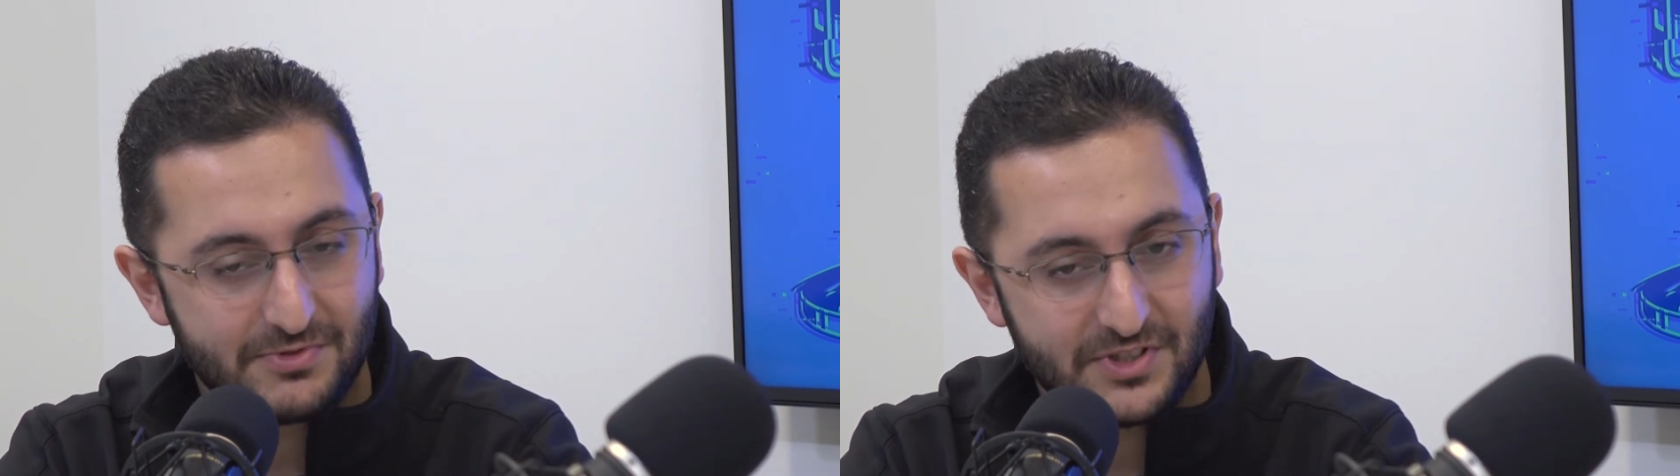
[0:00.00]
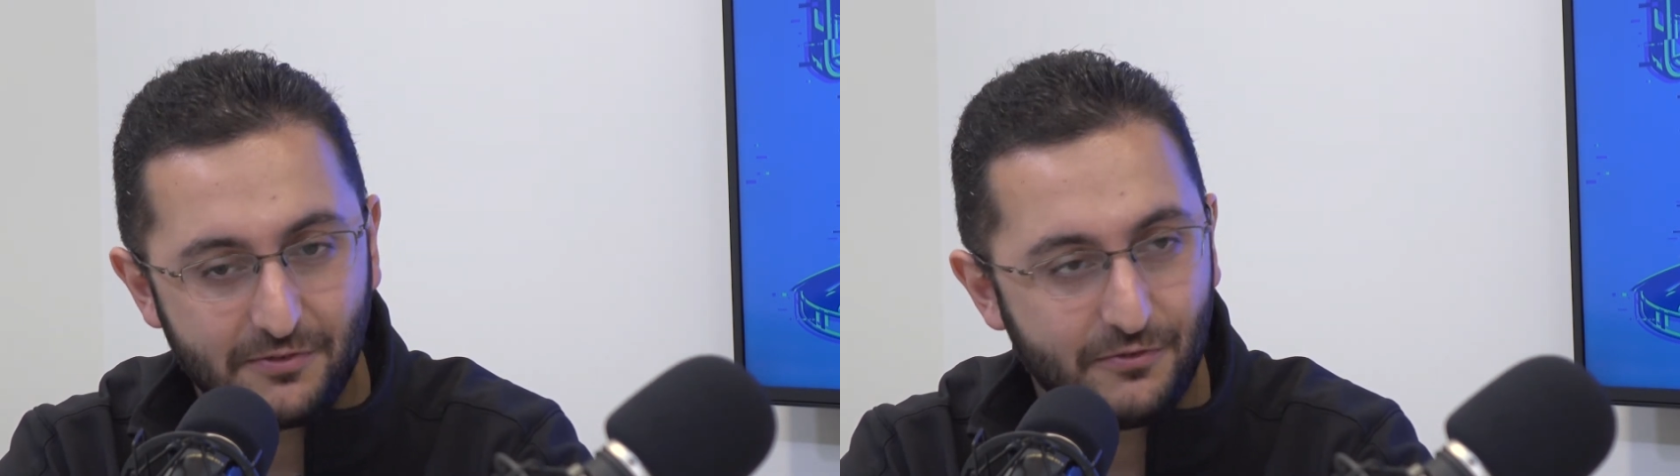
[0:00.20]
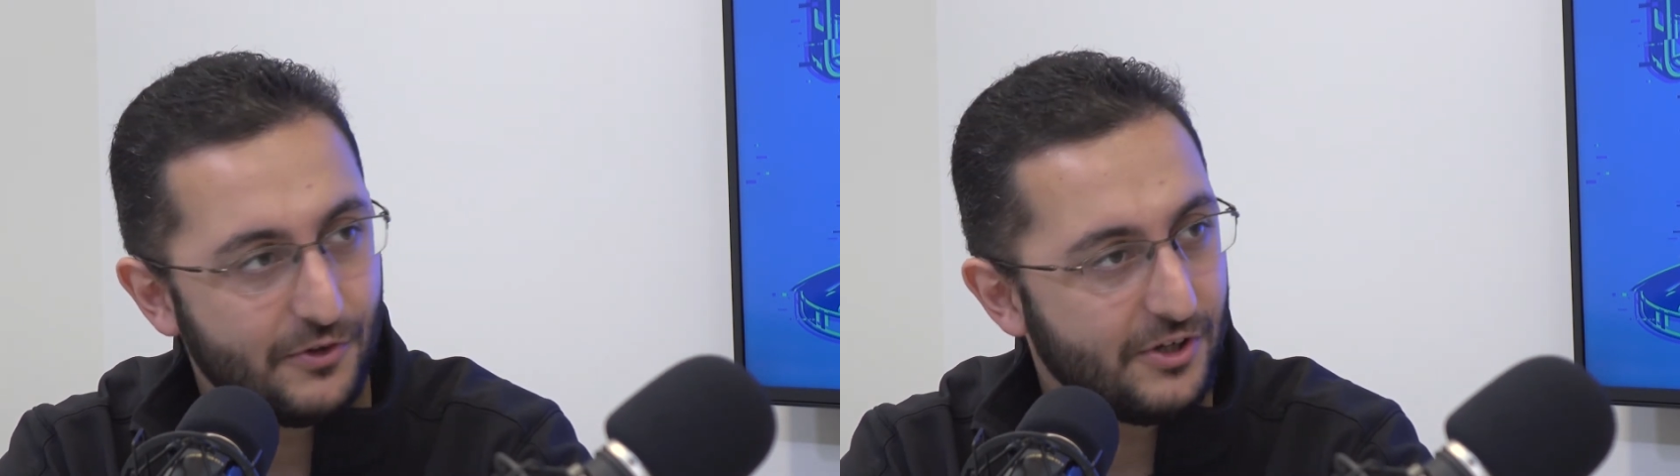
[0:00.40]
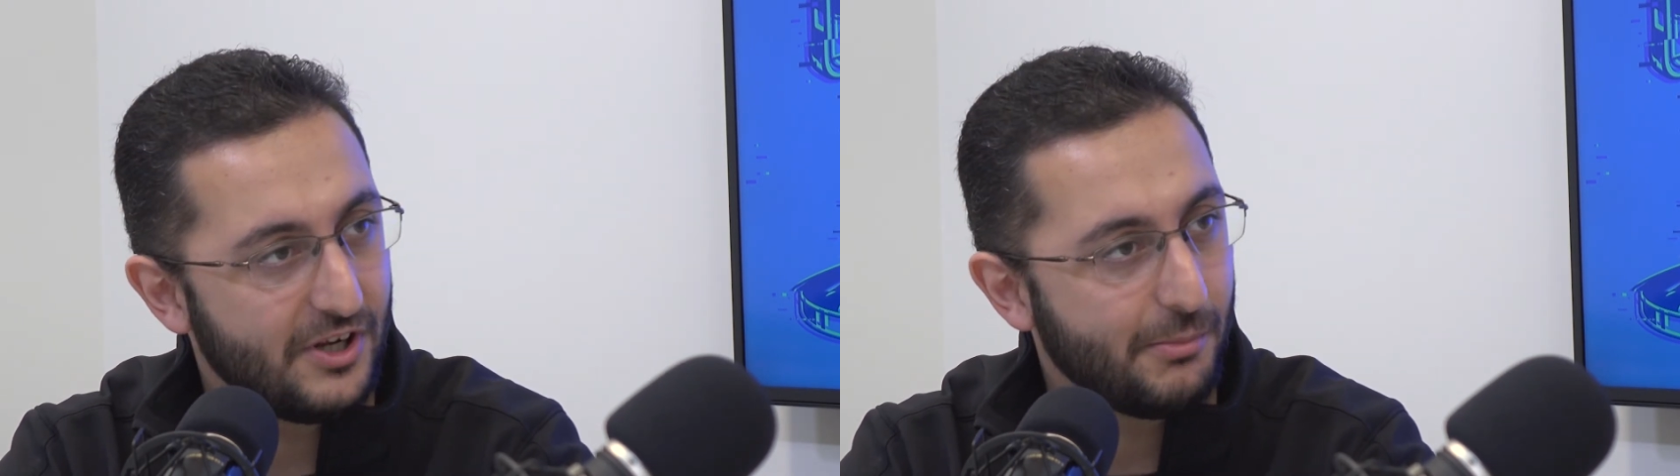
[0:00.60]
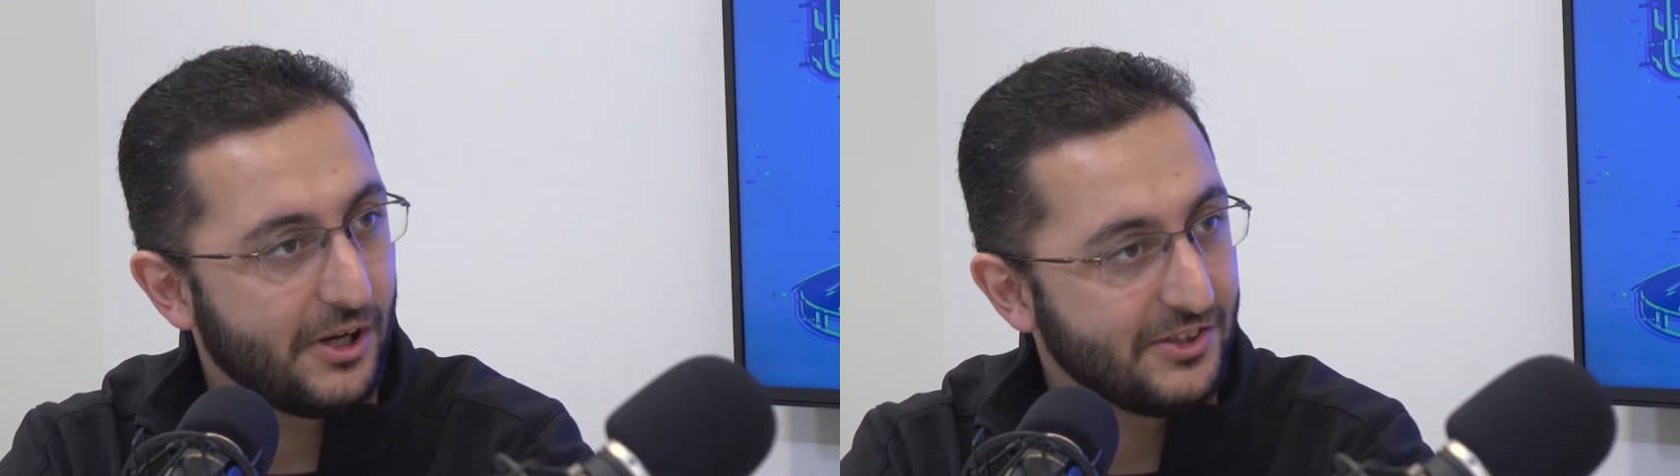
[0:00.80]
Stanford
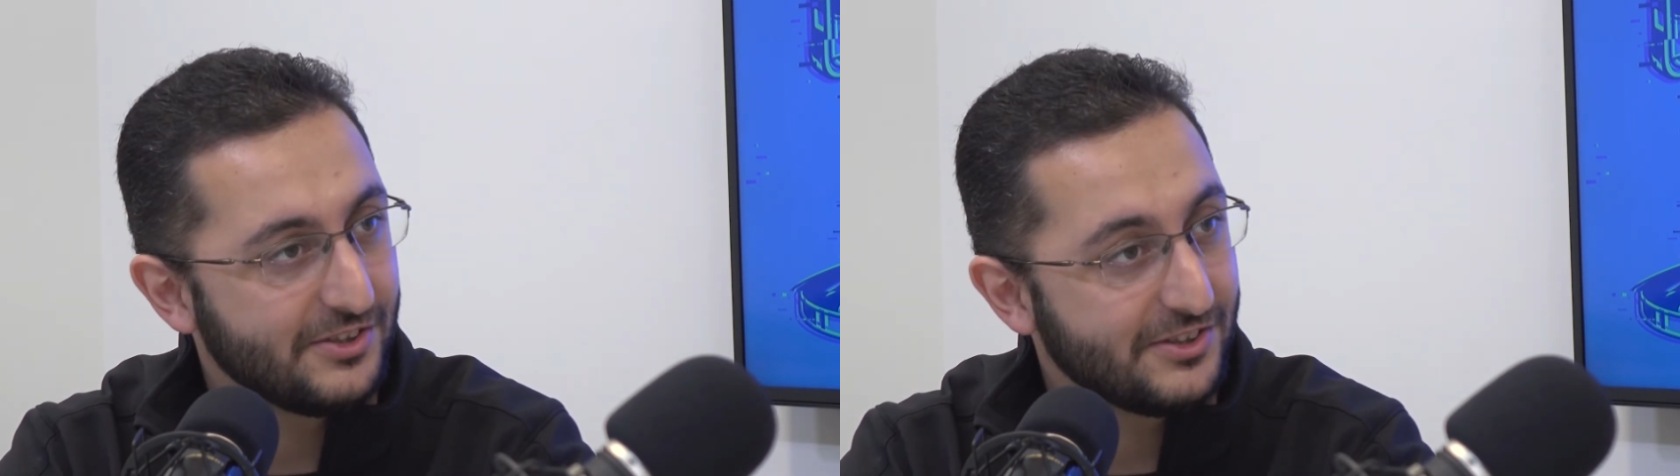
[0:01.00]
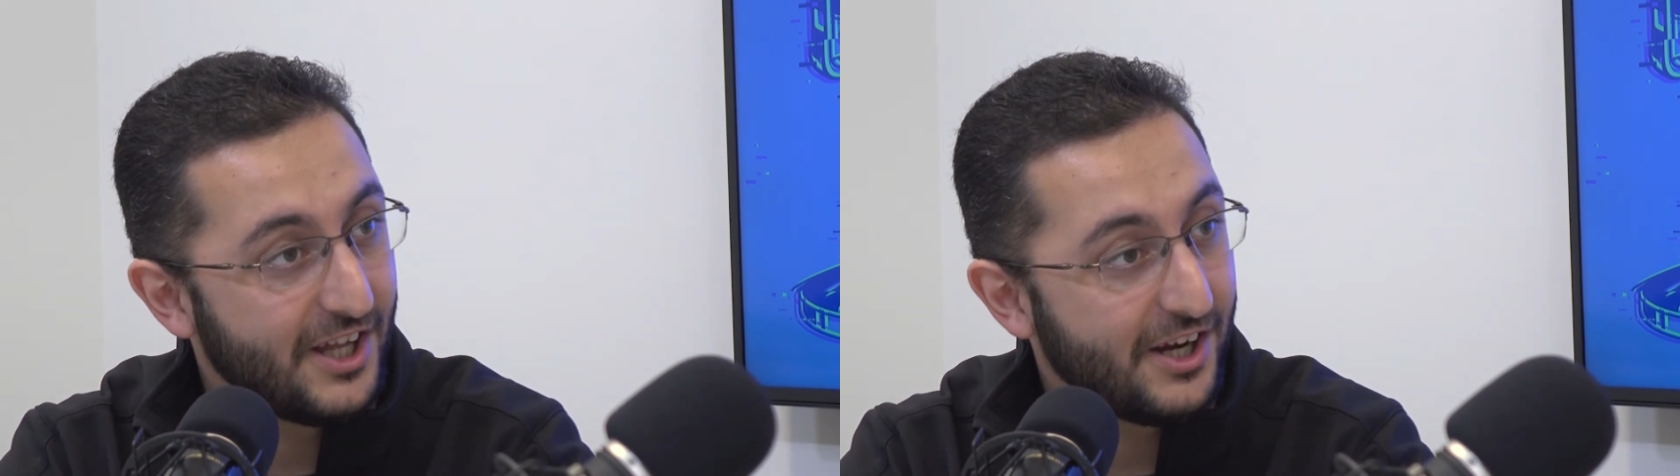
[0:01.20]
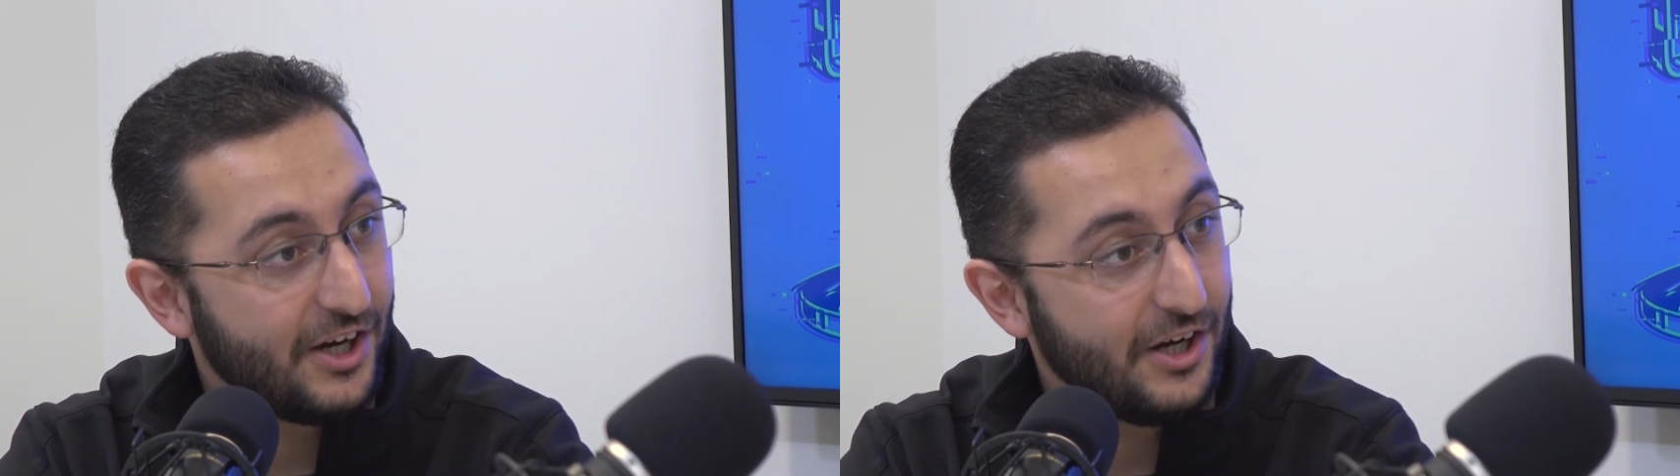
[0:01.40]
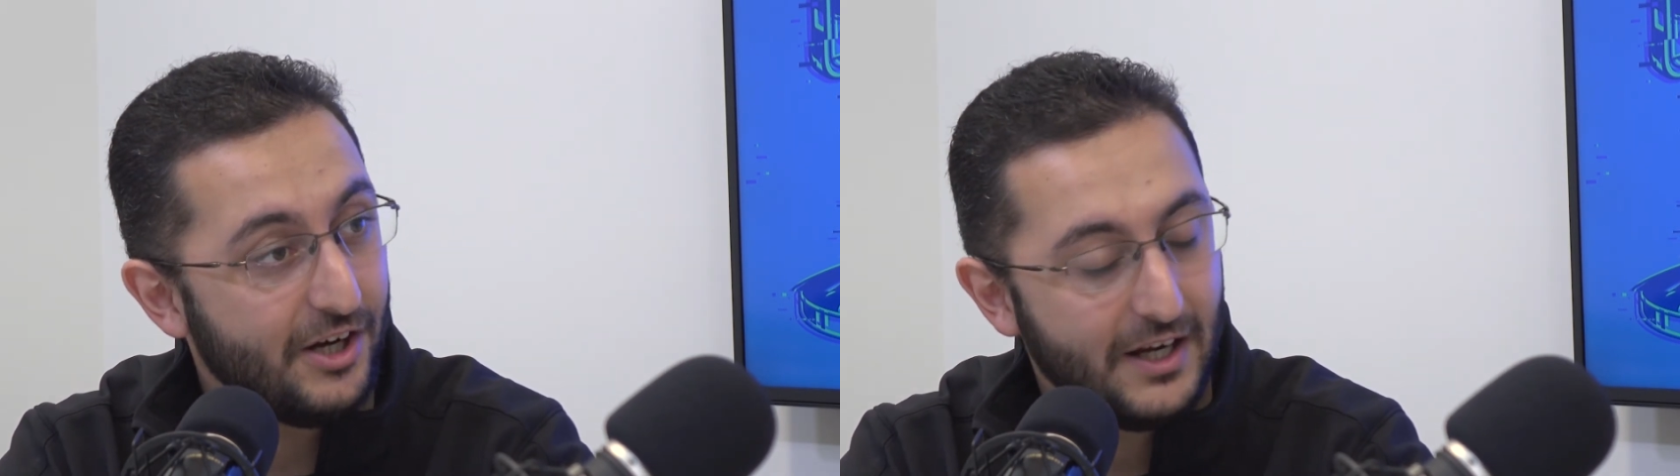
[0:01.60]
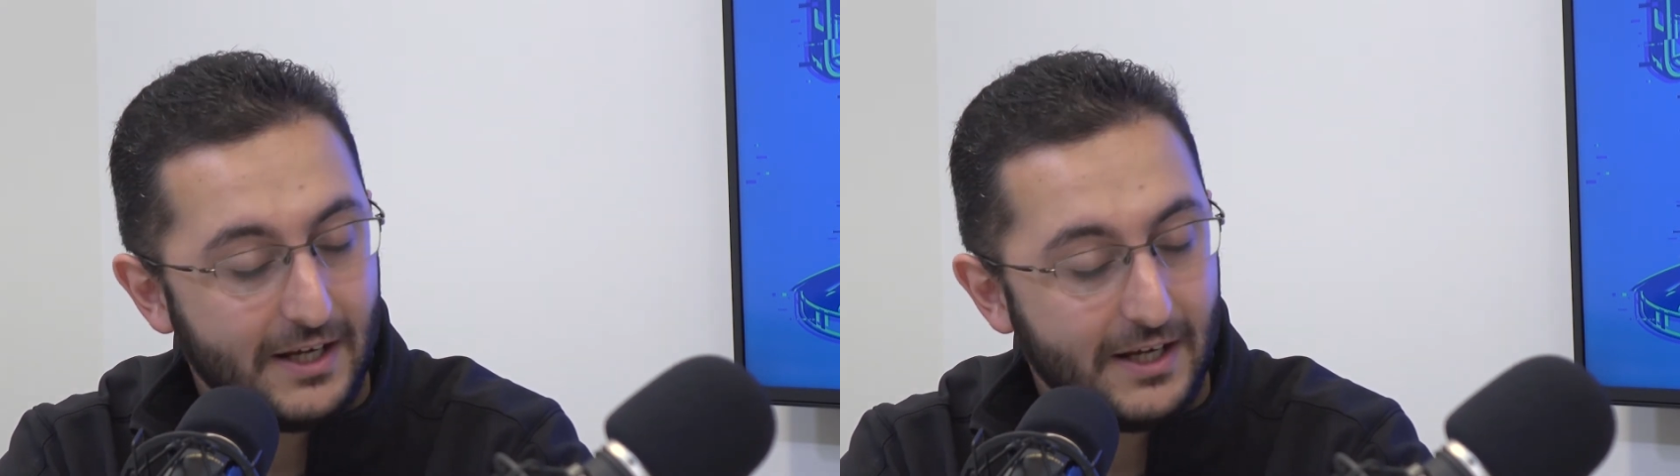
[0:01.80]
and MIT together.